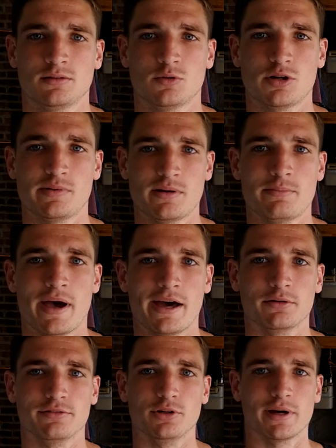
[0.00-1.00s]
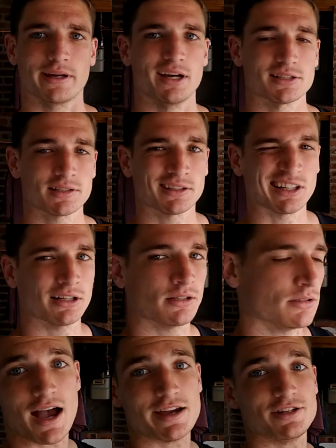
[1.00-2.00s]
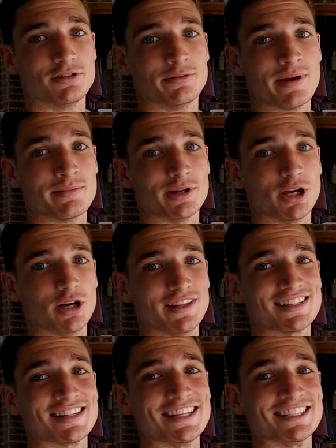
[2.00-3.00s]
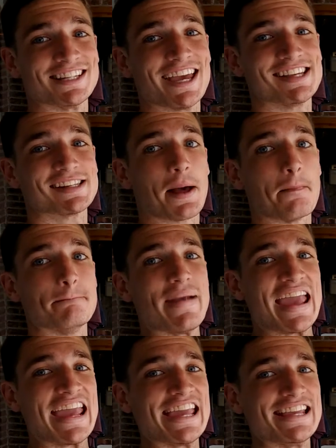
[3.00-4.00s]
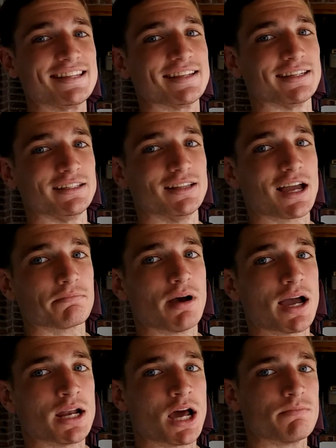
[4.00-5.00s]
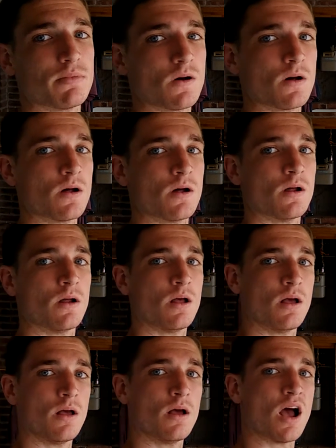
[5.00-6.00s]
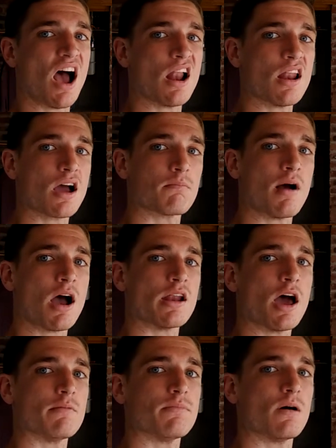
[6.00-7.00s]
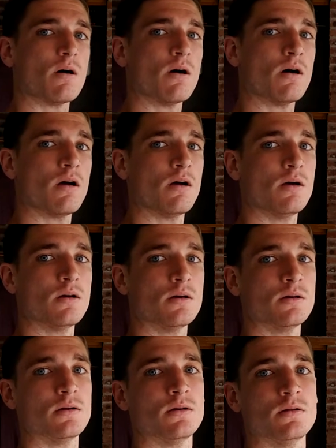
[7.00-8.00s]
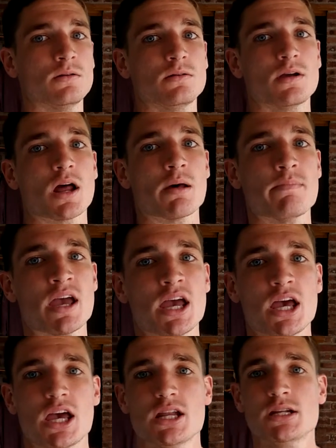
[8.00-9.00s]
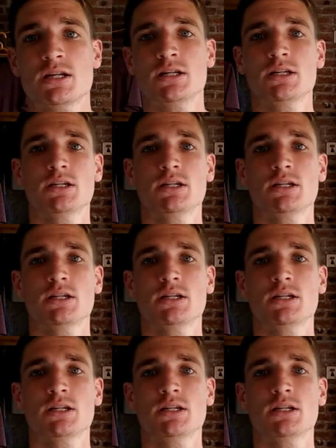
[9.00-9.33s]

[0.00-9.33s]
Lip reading: would have been a bad review, I guess. I do remember, though, this thing tastes amazing. You like pineapple? I like pineapple. You got a pen?